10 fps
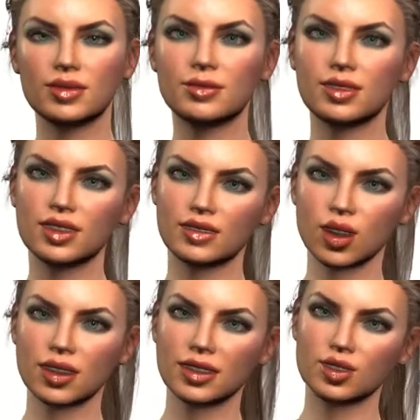
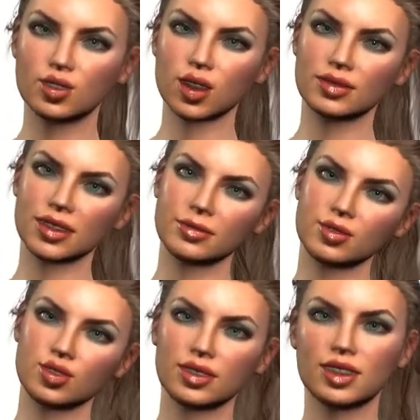Verifying the wiring
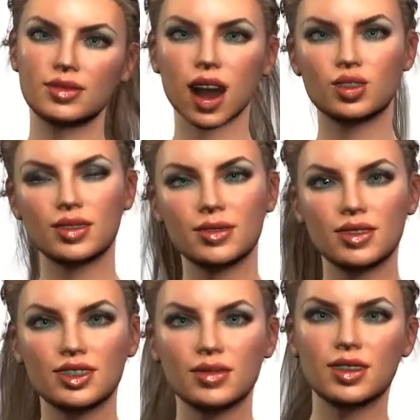map is one of the
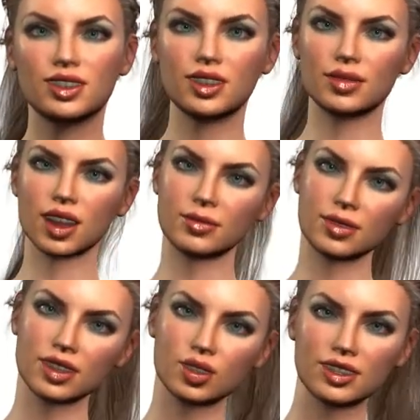most basic and
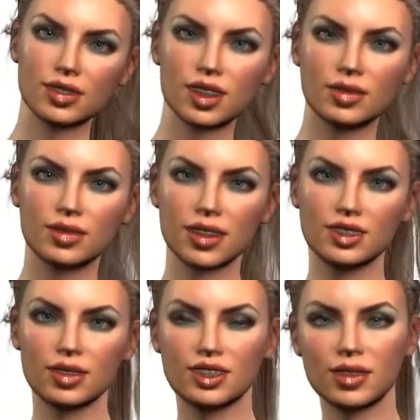necessary
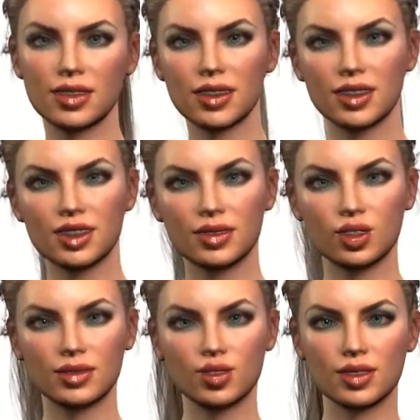tests that we must
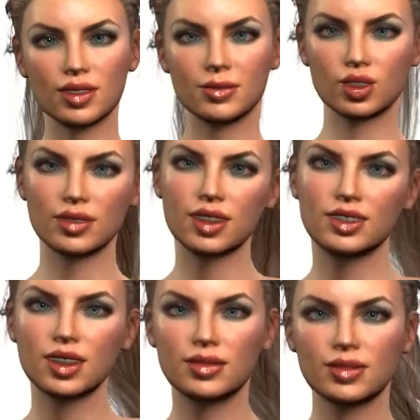perform on a
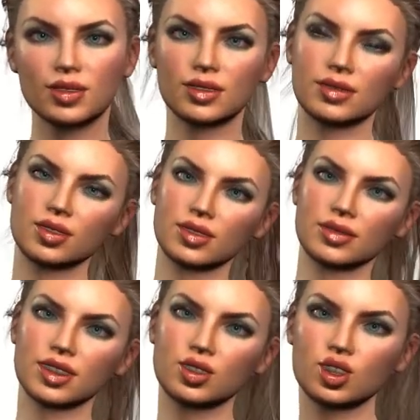twisted pair cable
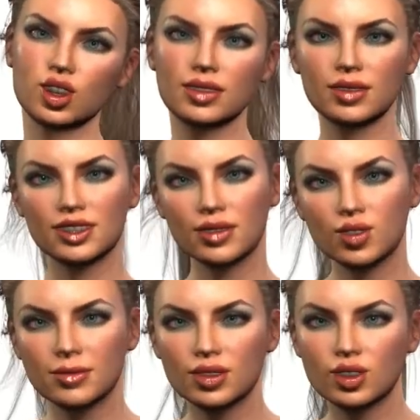to ensure its
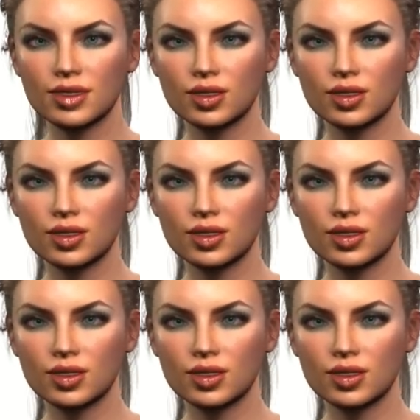correct